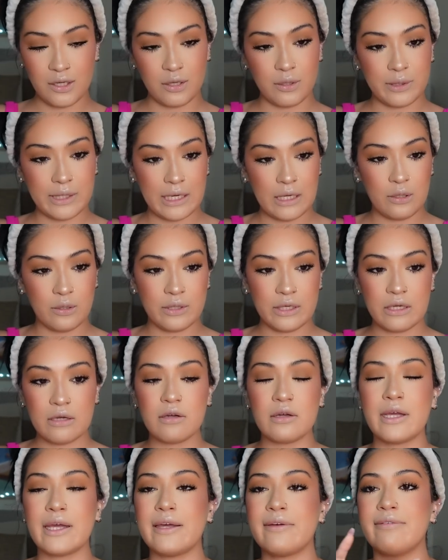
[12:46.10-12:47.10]
Okay, lo
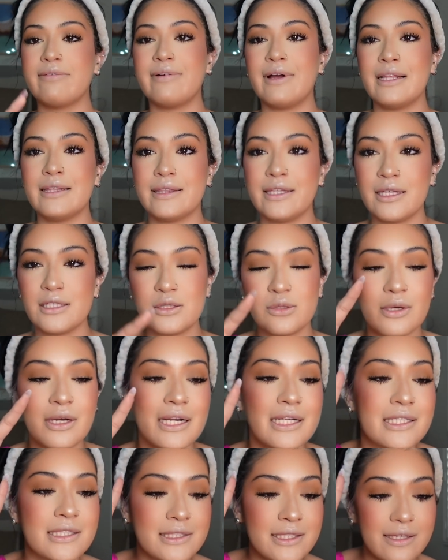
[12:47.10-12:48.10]
único que falta son
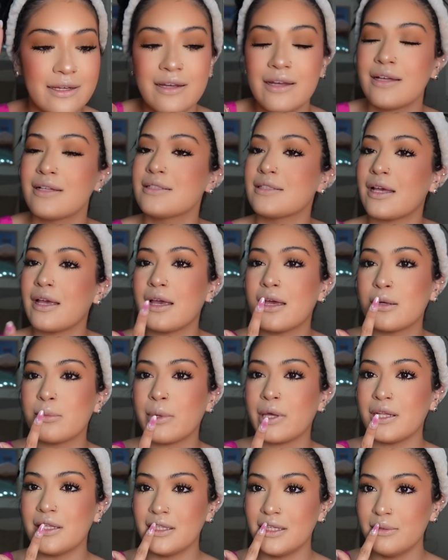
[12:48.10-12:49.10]
las cejas and
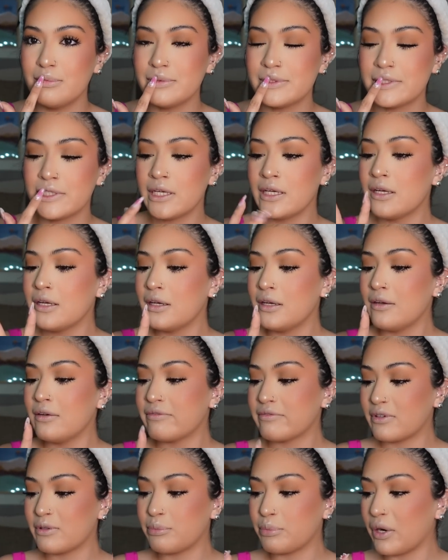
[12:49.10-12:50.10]
my lips.
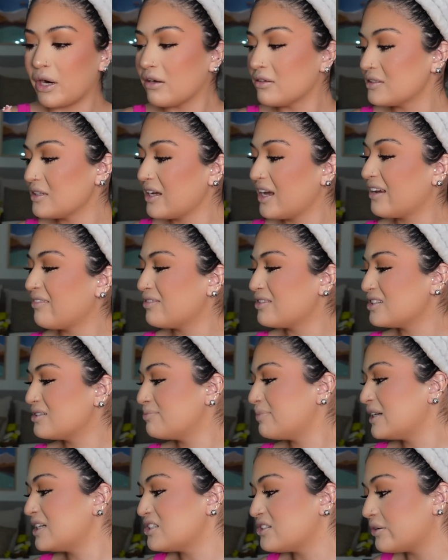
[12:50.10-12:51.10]
For brows, I haven't
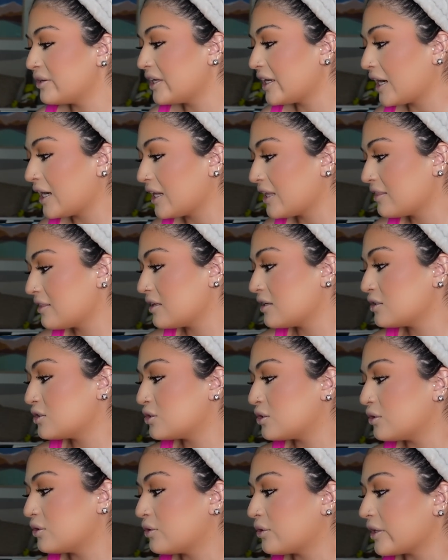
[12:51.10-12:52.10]
been doing anything
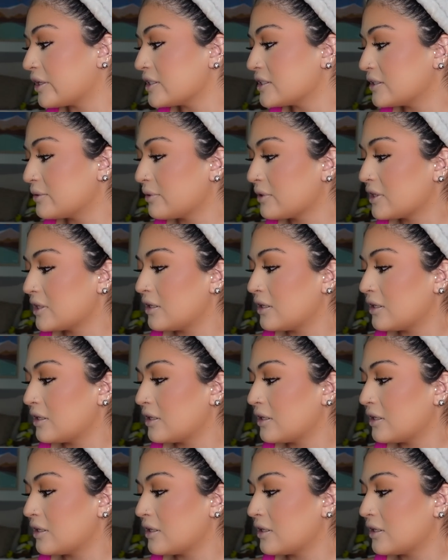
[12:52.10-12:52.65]
too crazy with